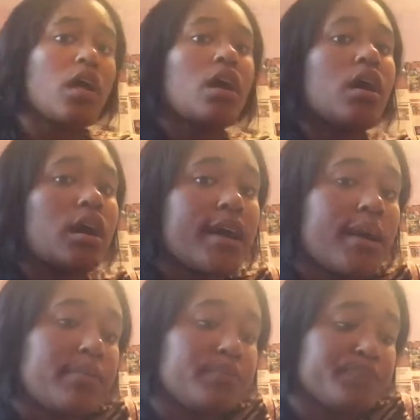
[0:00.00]

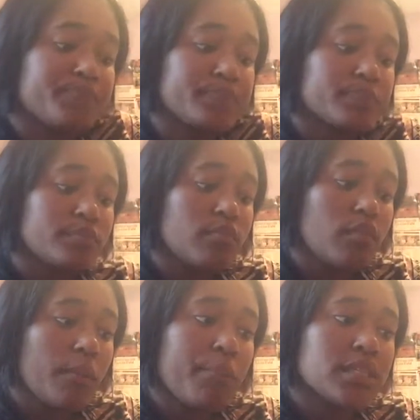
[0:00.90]
um
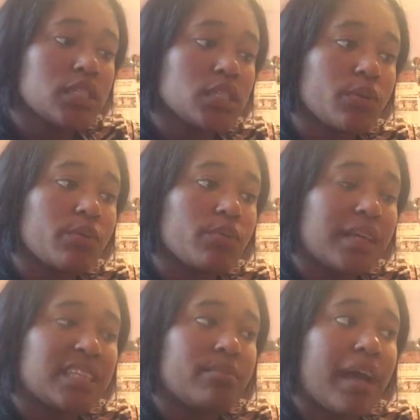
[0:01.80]
basically so
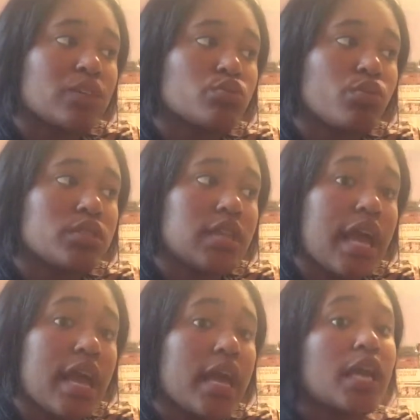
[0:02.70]
my backstory to
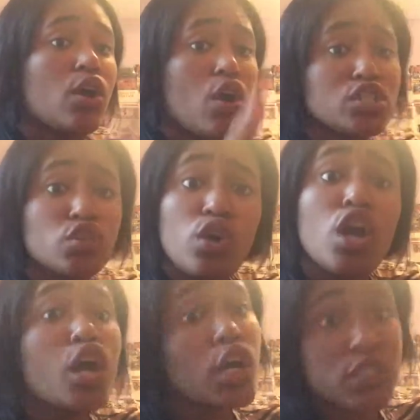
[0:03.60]
that and also
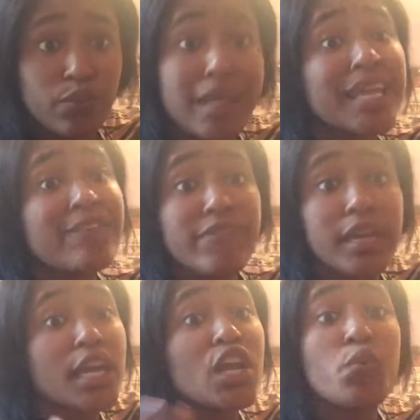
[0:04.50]
because when i get
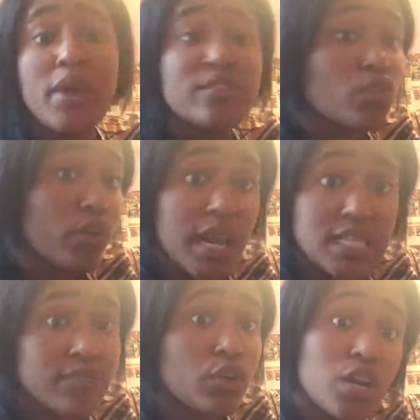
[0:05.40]
thick hair and weeds all that
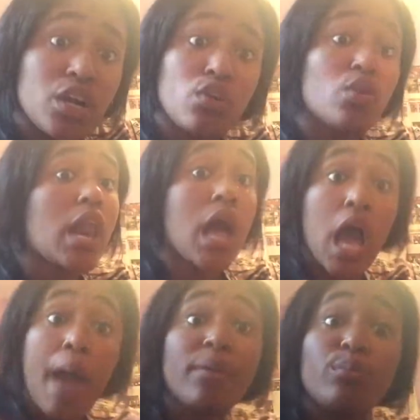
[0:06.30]
stuff girl
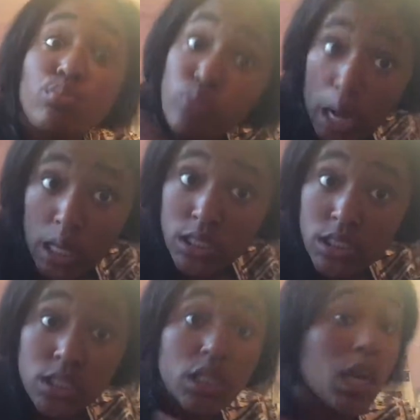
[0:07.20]
i, be
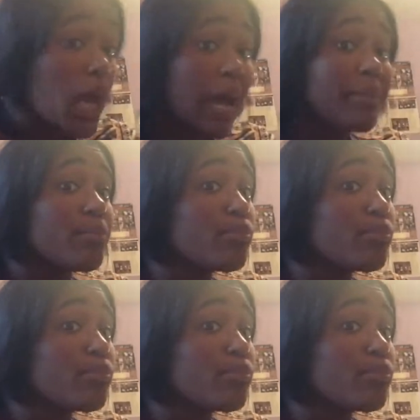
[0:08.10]
pressed like i be